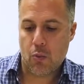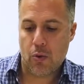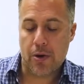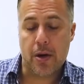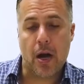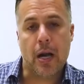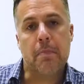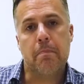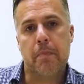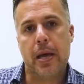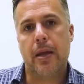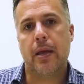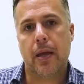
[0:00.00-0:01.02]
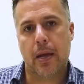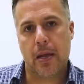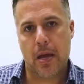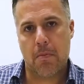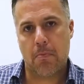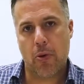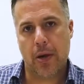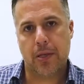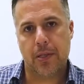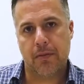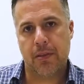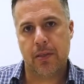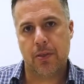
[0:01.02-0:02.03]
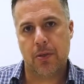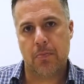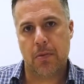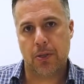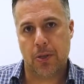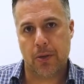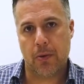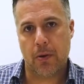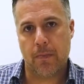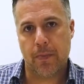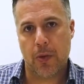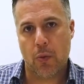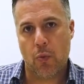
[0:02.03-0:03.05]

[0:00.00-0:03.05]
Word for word: We're not embedding any abrasive into the material,